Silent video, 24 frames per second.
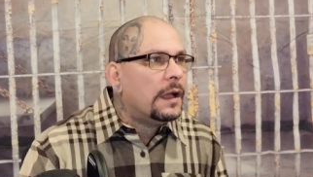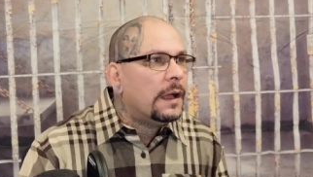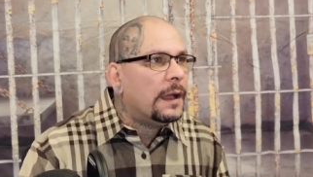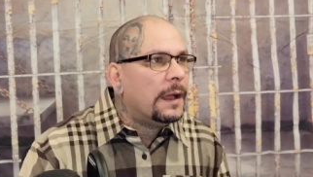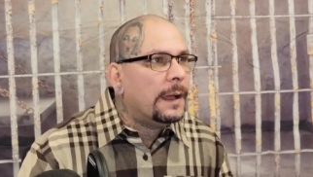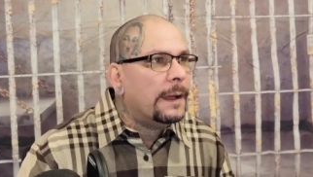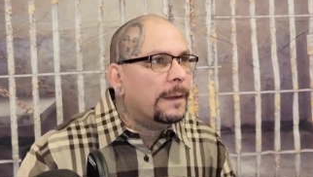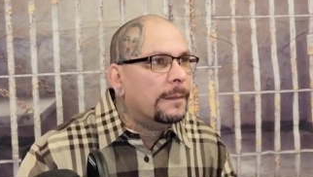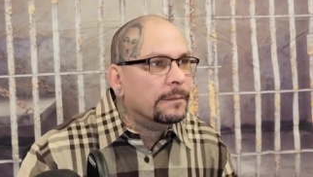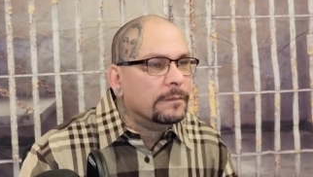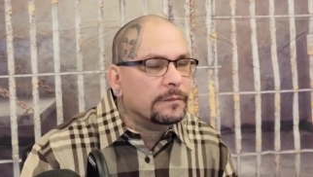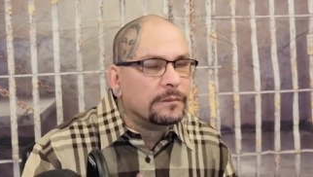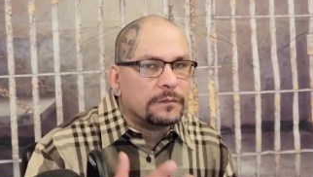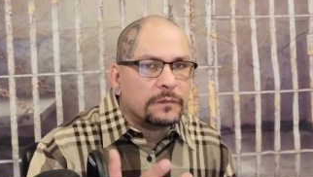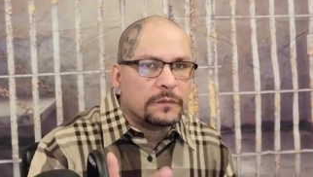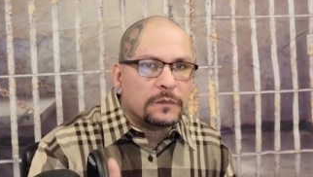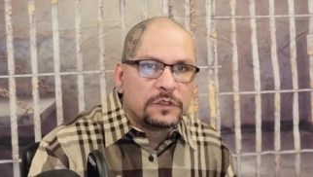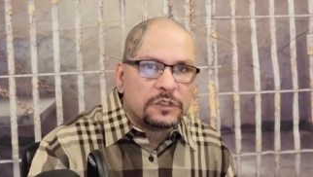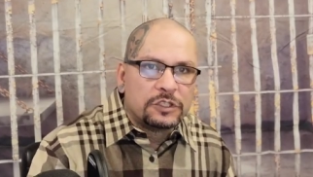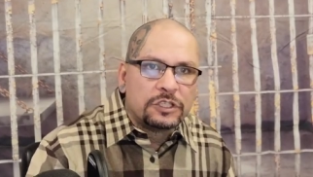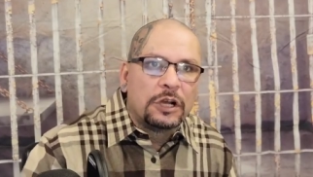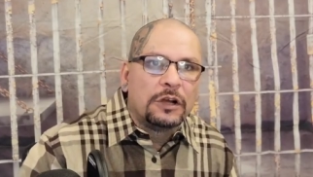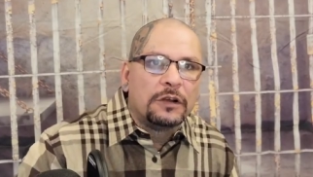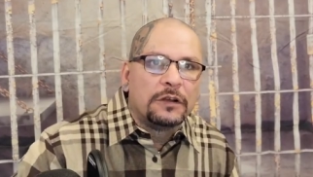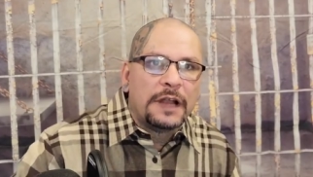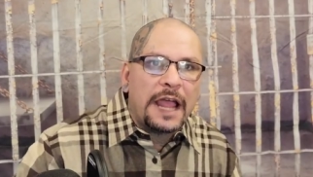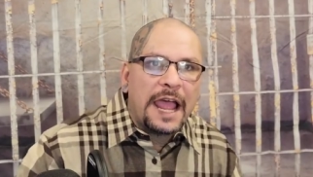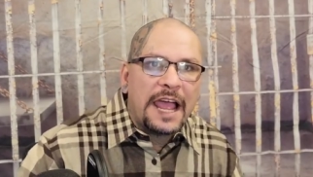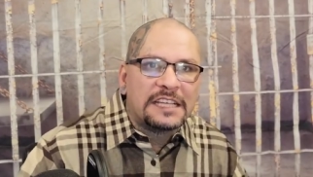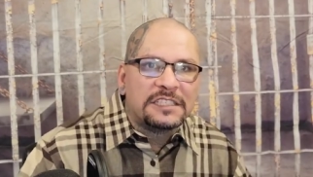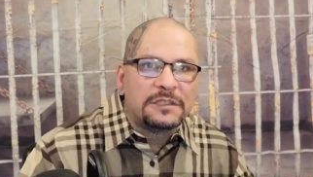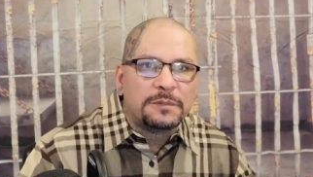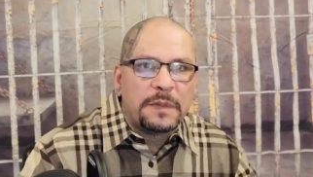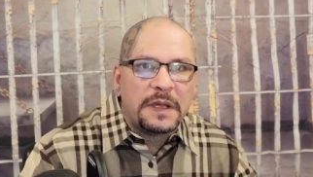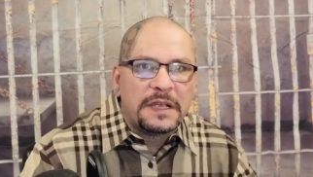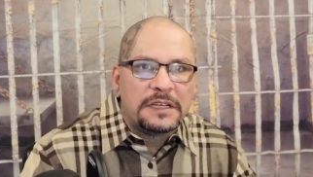um, certain
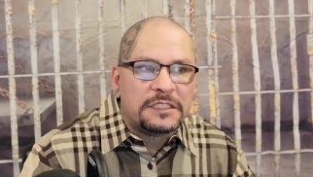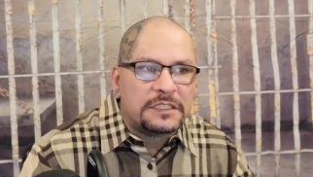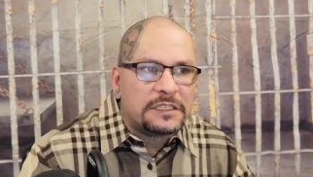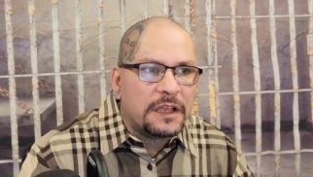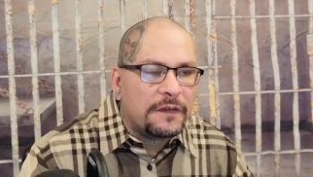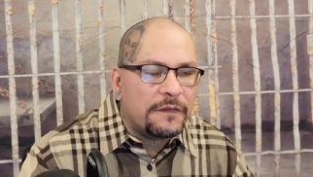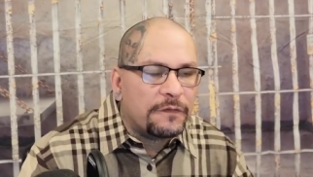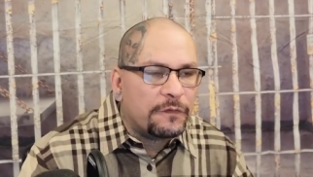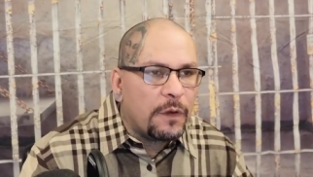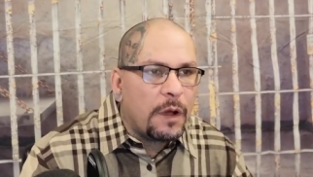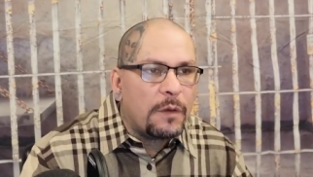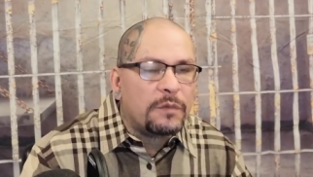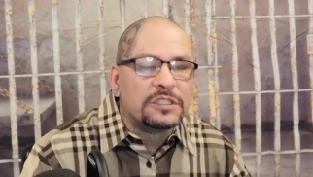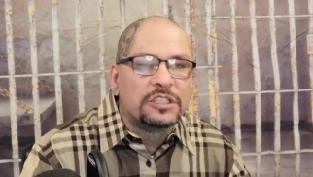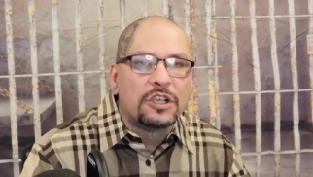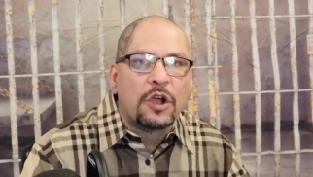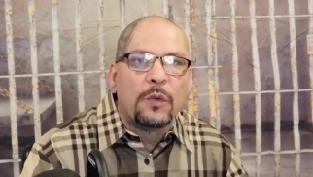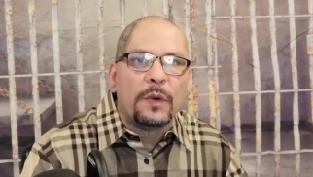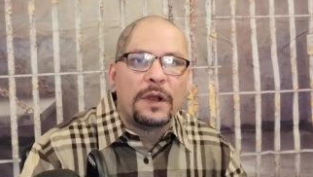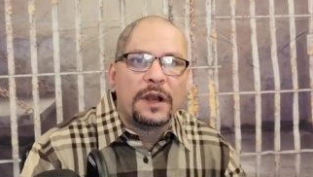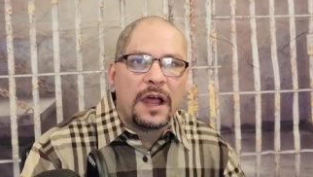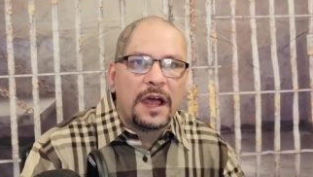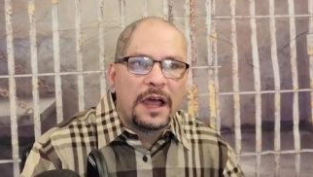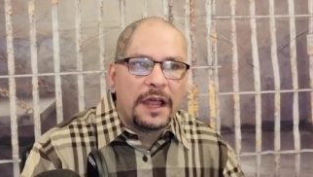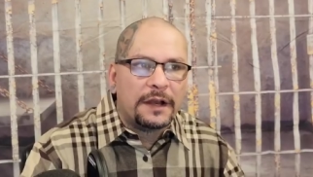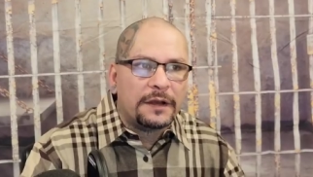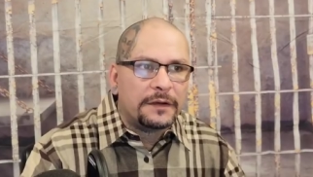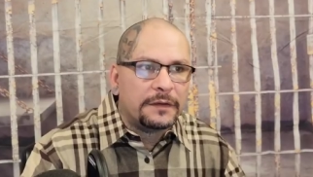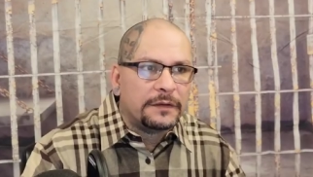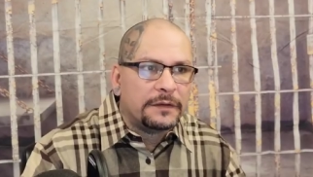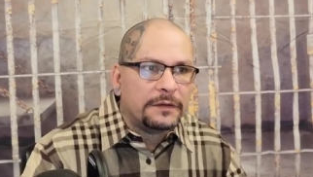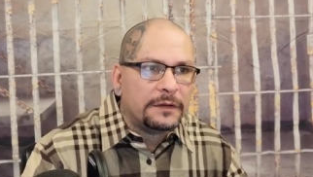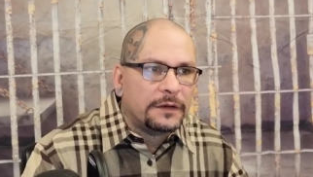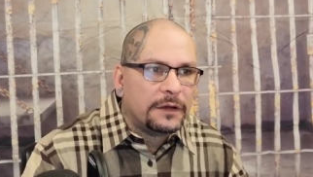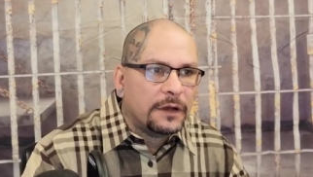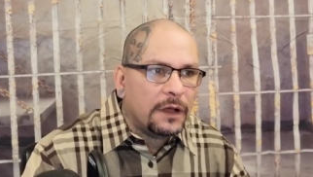aspects of what was going on.
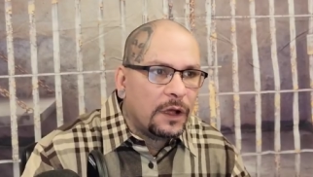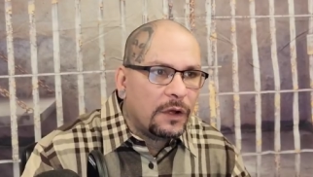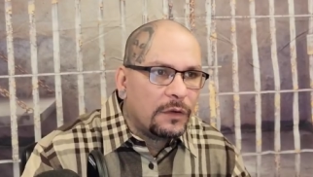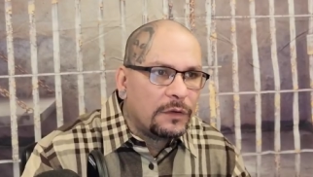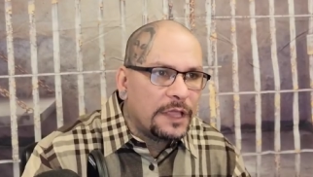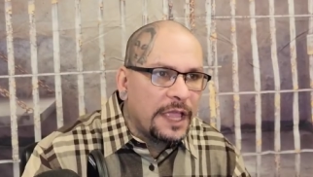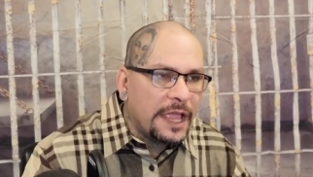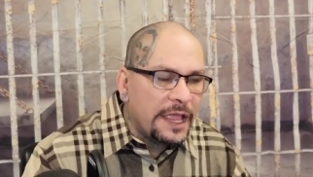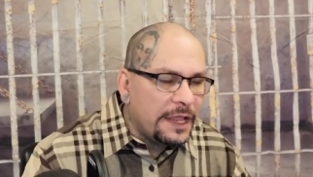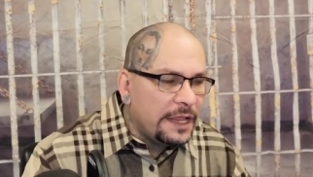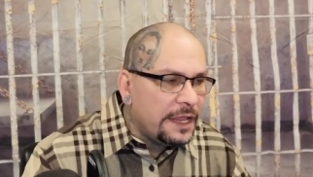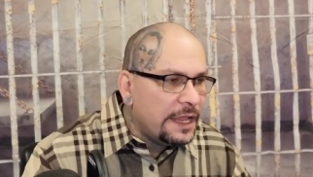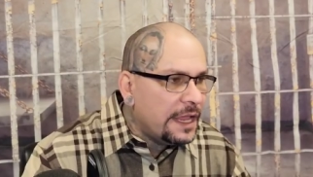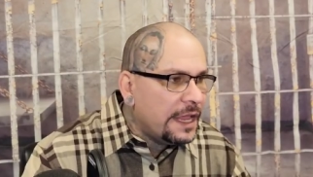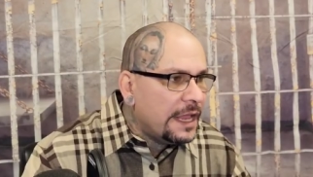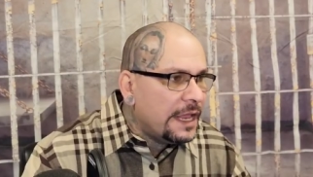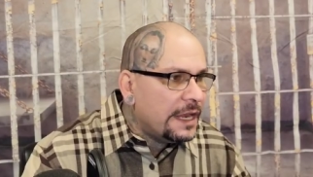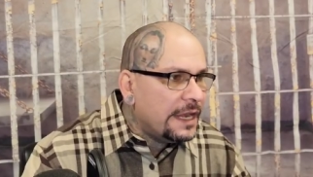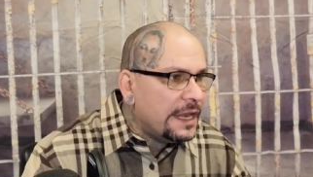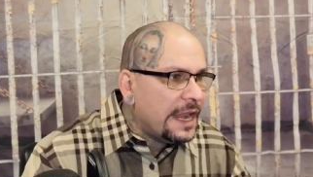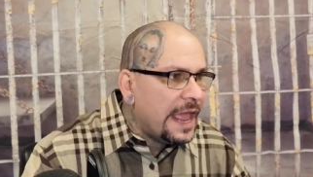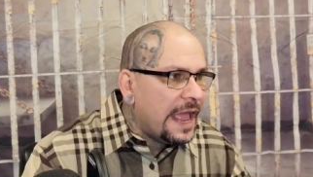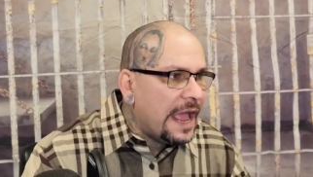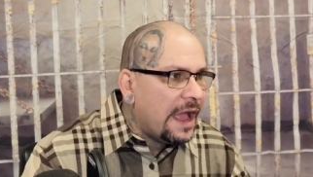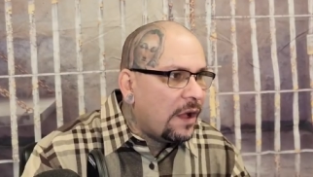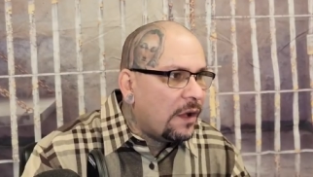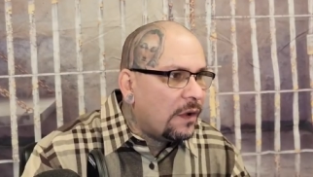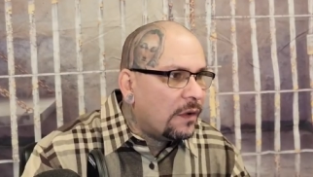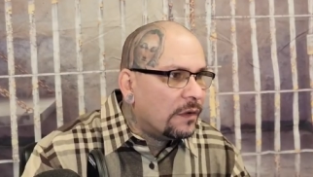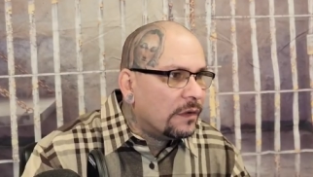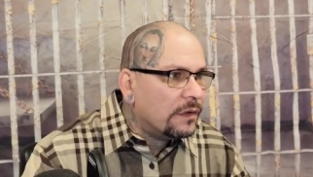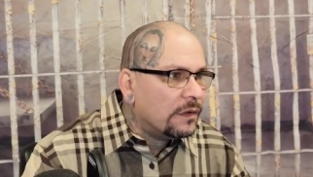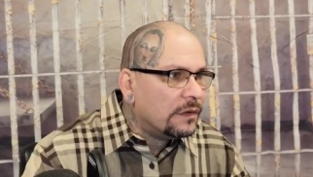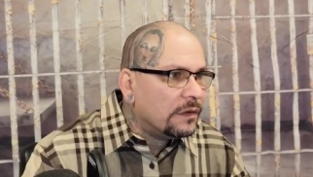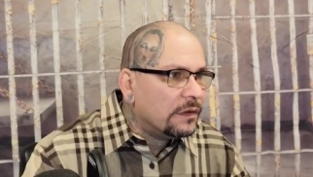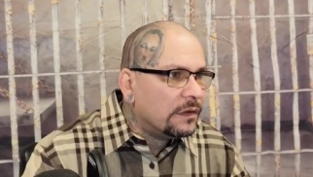Okay.
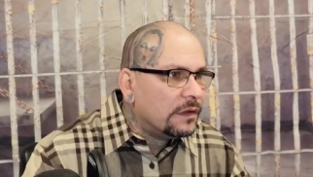Now,